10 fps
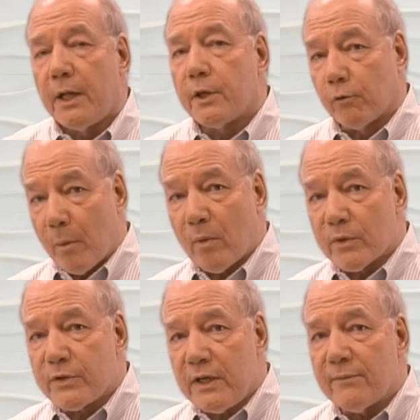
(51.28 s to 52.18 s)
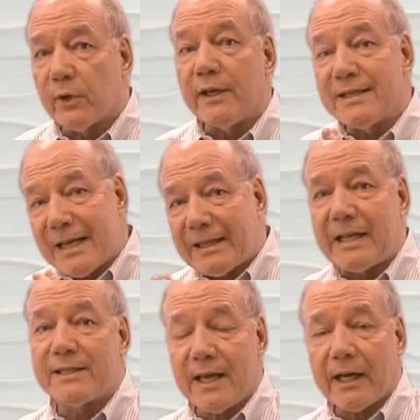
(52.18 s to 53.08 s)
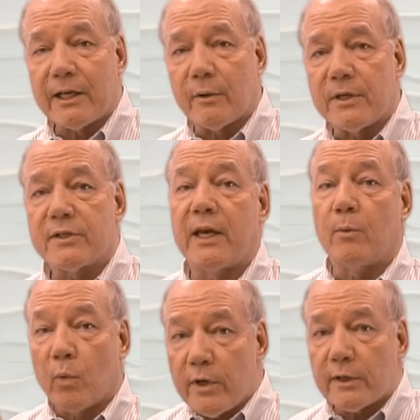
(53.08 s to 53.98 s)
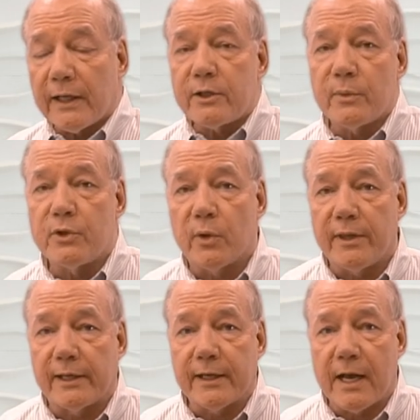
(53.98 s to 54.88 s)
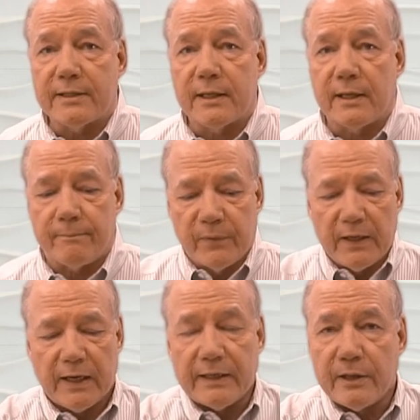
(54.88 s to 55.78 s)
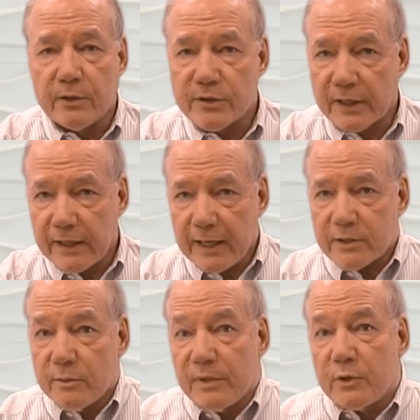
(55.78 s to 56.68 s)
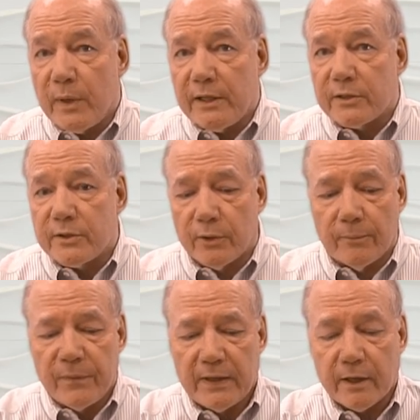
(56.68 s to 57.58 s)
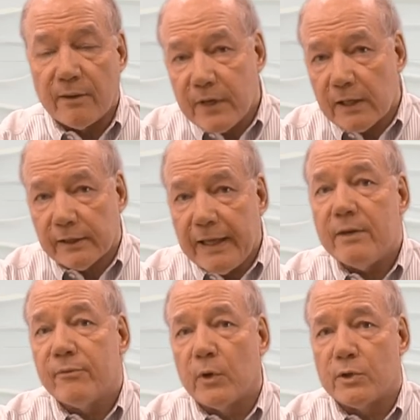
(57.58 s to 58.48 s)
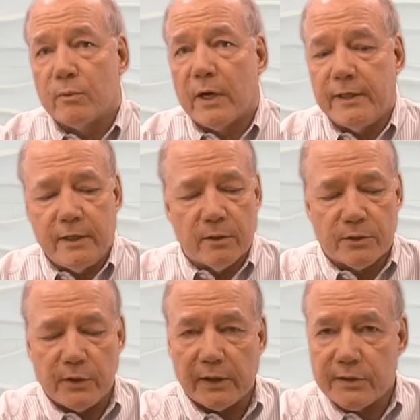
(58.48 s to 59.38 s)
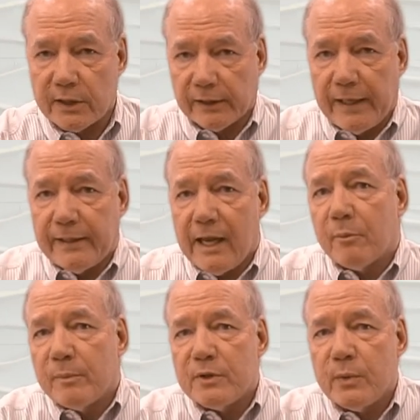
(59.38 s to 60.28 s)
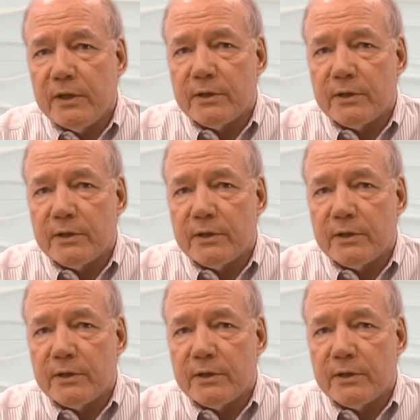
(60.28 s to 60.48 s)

The remote receiver is at that secondary site where you'd like to enjoy that content and then there's a connection between the two. Now I've got a LAN version right here, so you can see a LAN cable between the